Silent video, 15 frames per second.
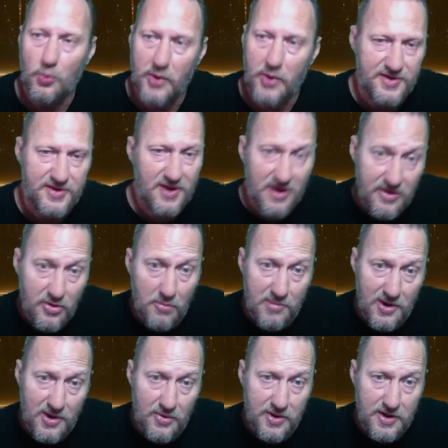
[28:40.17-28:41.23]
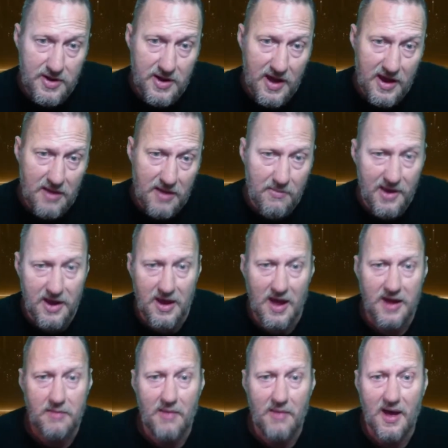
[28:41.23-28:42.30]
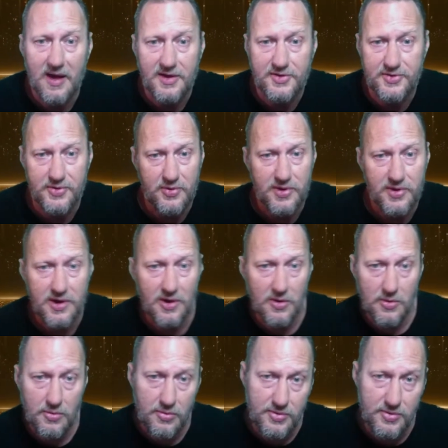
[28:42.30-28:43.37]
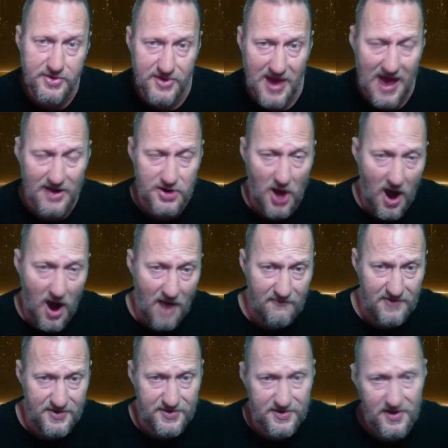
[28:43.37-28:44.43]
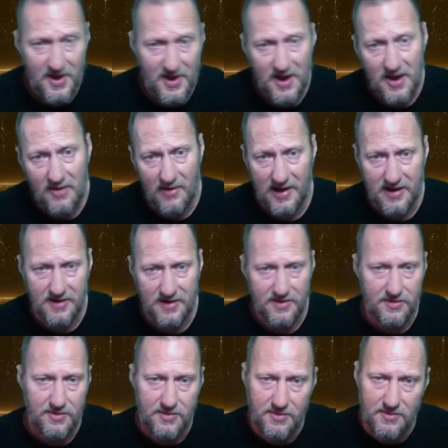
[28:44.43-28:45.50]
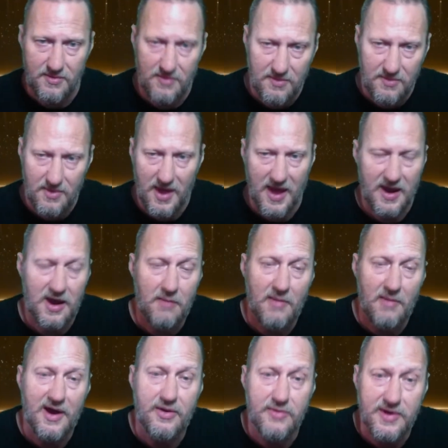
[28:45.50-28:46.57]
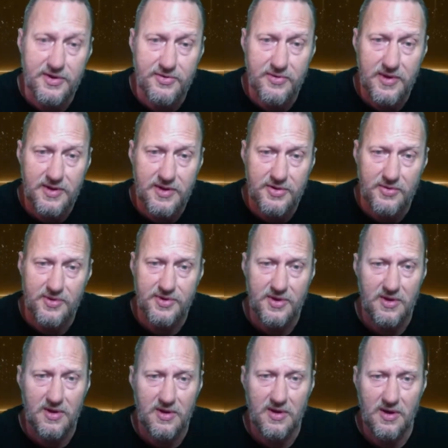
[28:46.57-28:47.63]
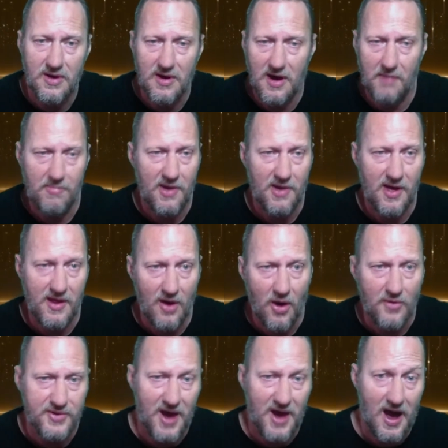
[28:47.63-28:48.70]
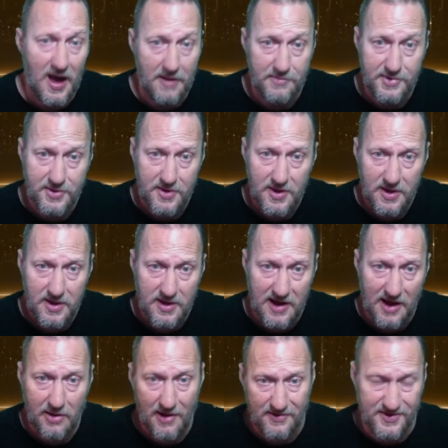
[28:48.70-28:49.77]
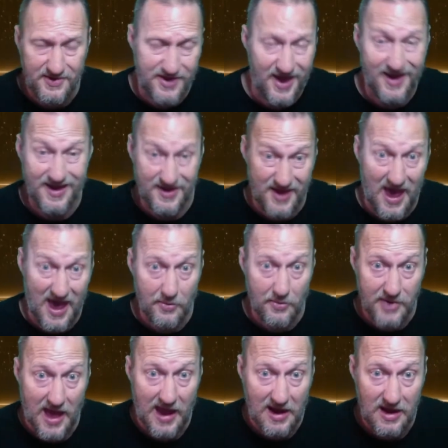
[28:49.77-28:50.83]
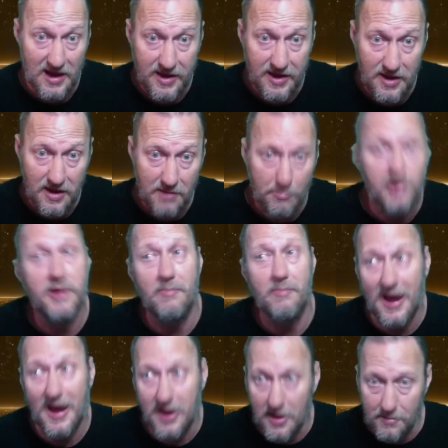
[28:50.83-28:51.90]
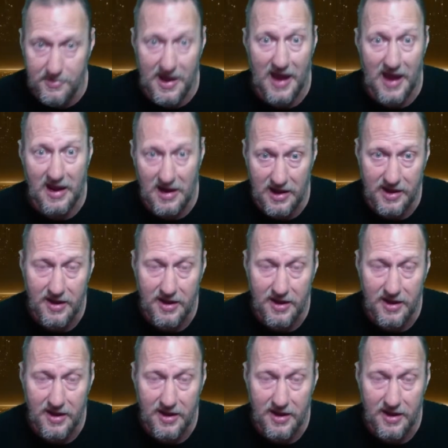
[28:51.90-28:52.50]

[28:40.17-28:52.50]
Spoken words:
a little building that I can make kind of my studio / office, where I could hang up my green screen so it's up at all times, and I don't have to take it down nightly and put it back up nightly.